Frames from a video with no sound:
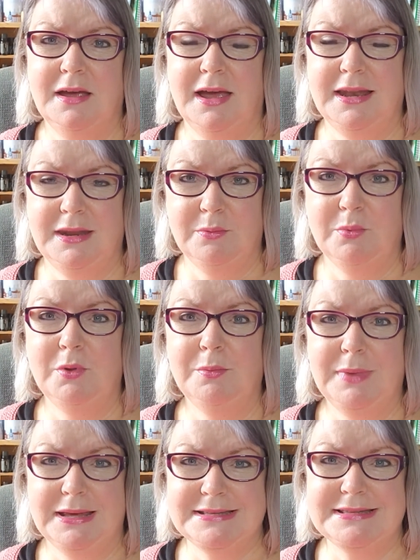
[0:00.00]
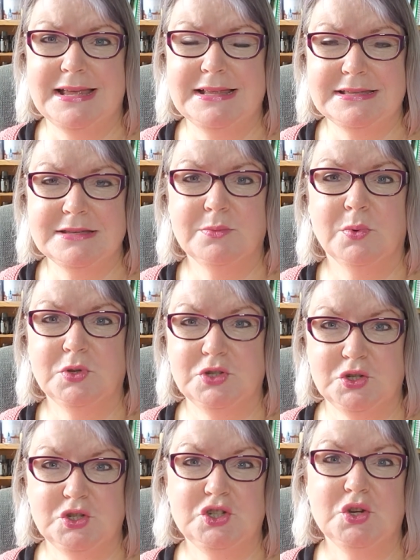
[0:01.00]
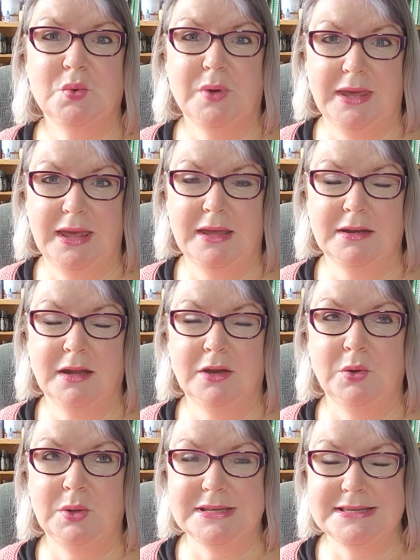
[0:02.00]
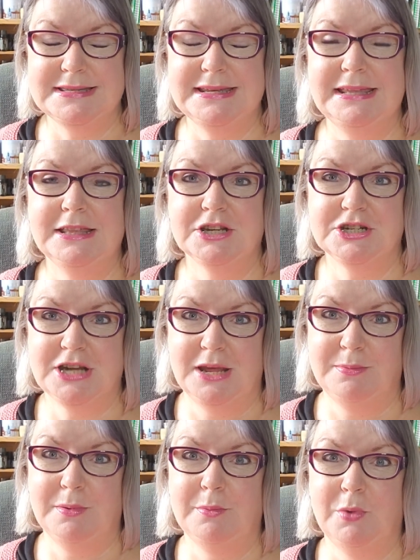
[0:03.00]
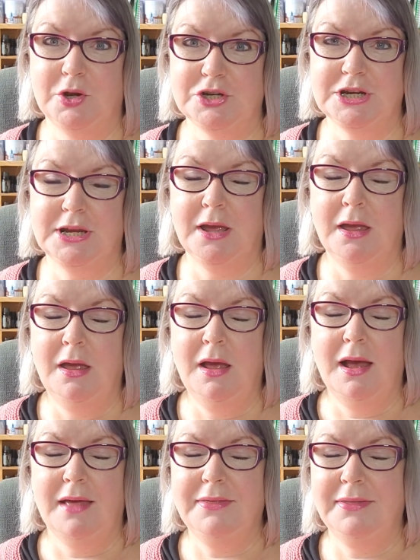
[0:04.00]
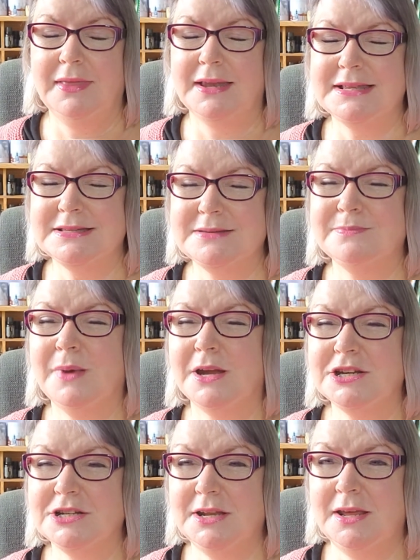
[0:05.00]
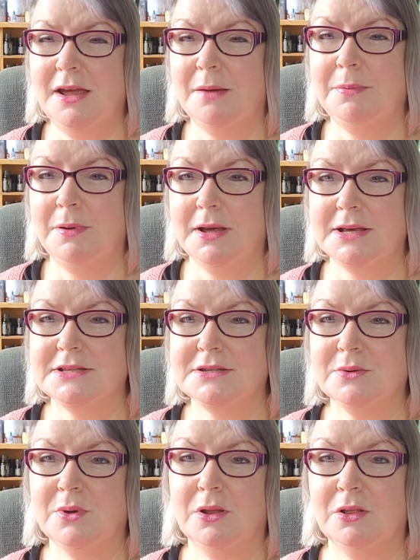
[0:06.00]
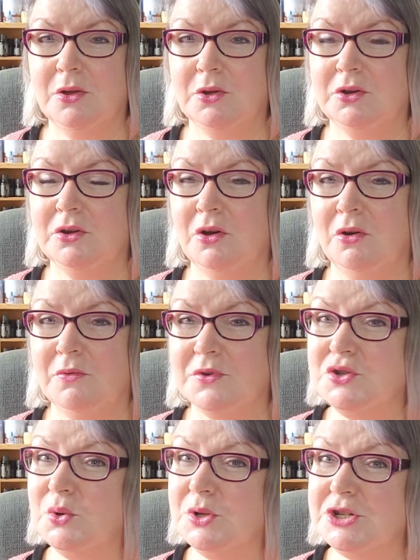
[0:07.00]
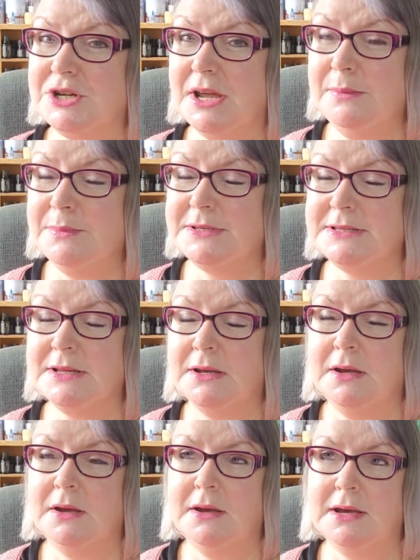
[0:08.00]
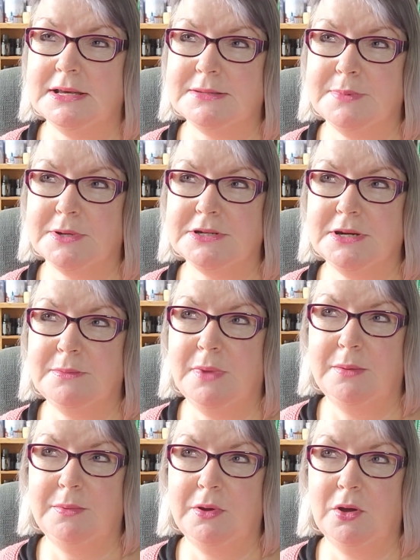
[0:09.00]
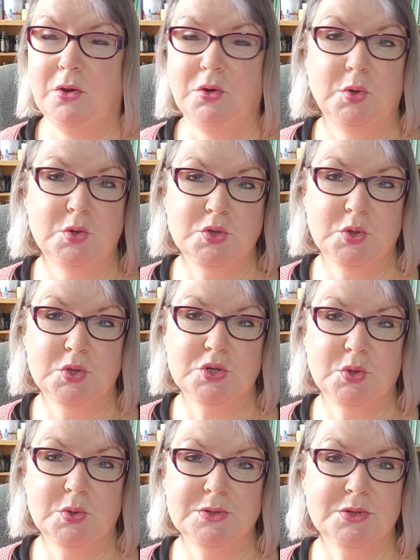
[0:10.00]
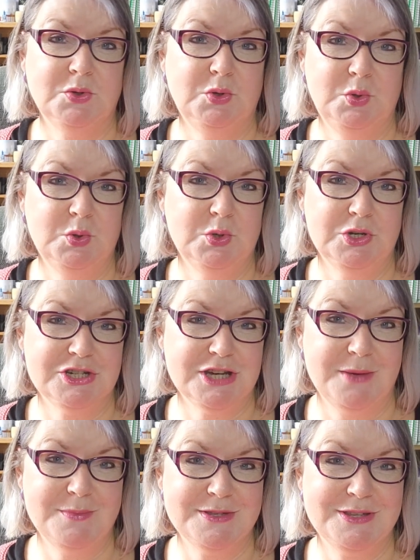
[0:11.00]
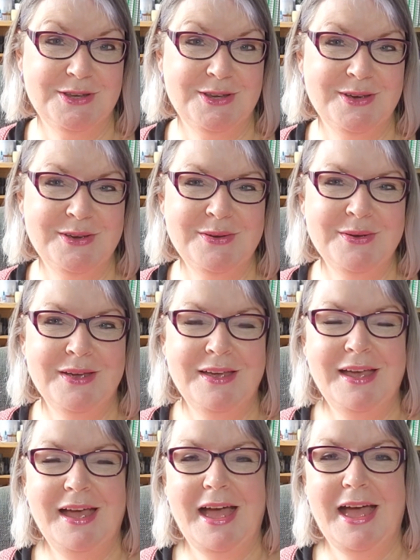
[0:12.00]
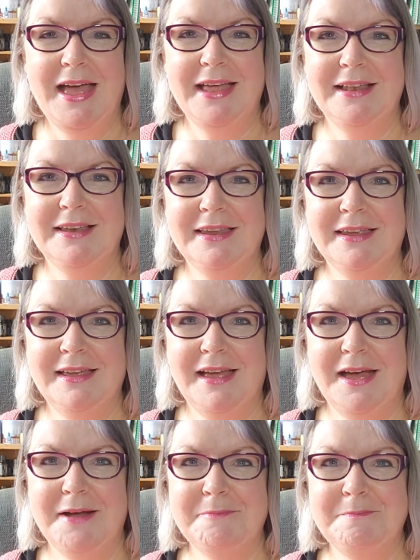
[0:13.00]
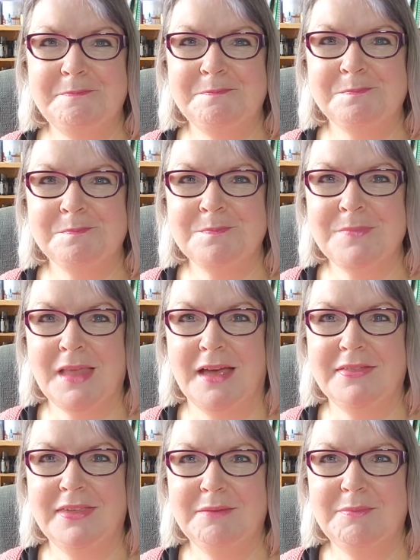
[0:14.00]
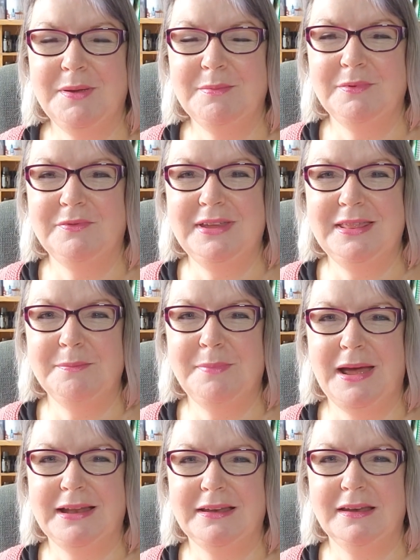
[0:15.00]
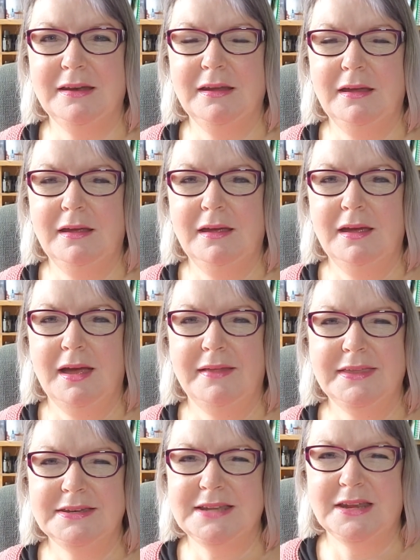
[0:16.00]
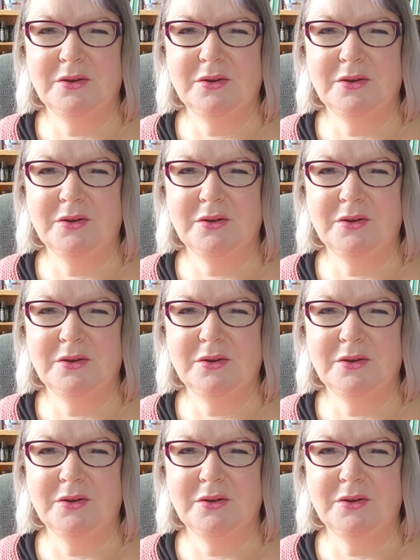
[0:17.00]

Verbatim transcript: and it will make sense once you're doing it and you can see the shape emerging. I think that especially applies to a lot of shawl shapes, especially maybe unusual shawls or new shapes to you. And um, I think people read the pattern and they